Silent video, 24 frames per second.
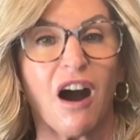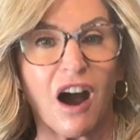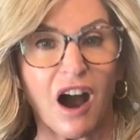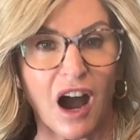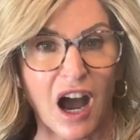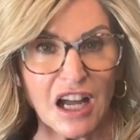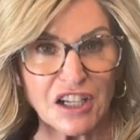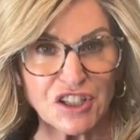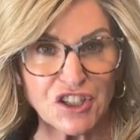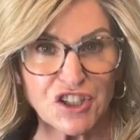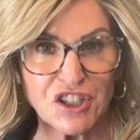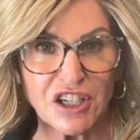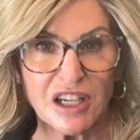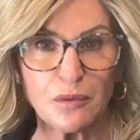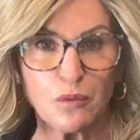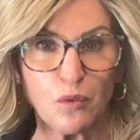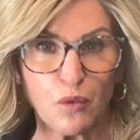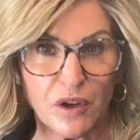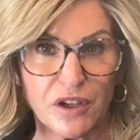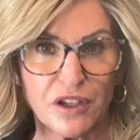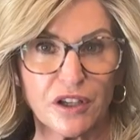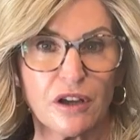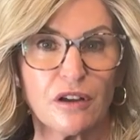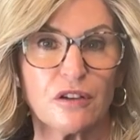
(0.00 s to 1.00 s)
Odd shaped
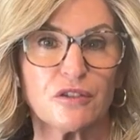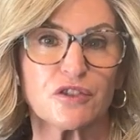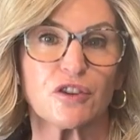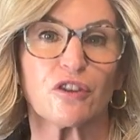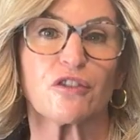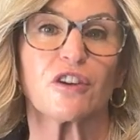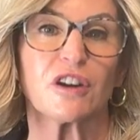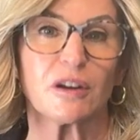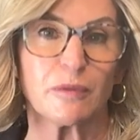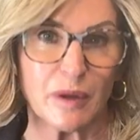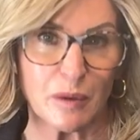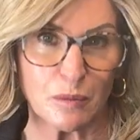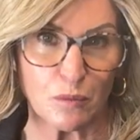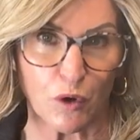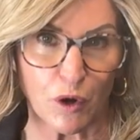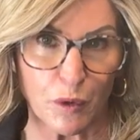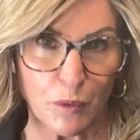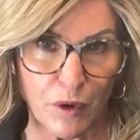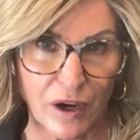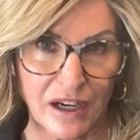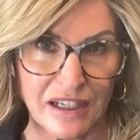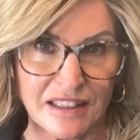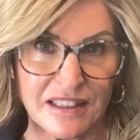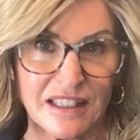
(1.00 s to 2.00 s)
windows are going to be
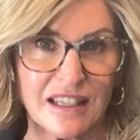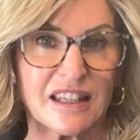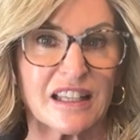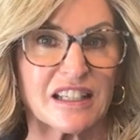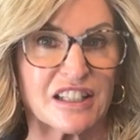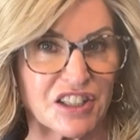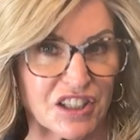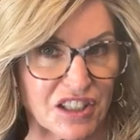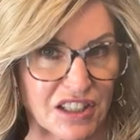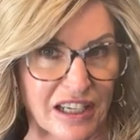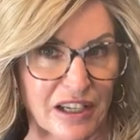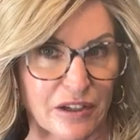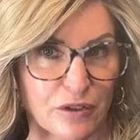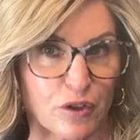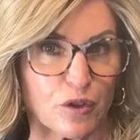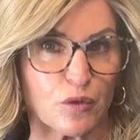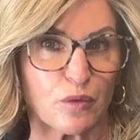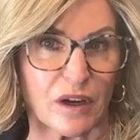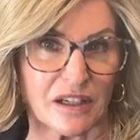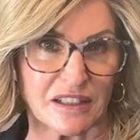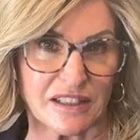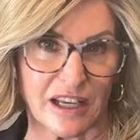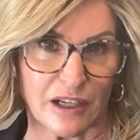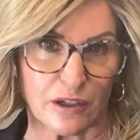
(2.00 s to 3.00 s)
more pricey than standard
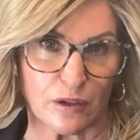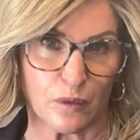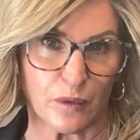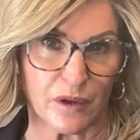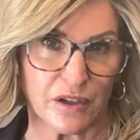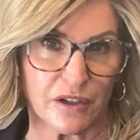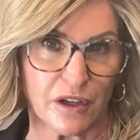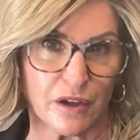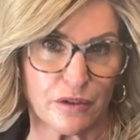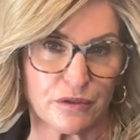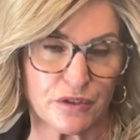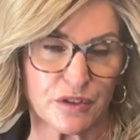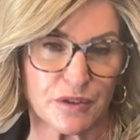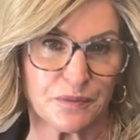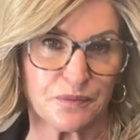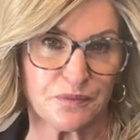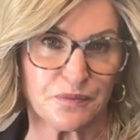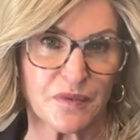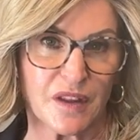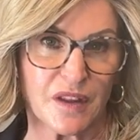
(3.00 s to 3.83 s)
rectangle windows.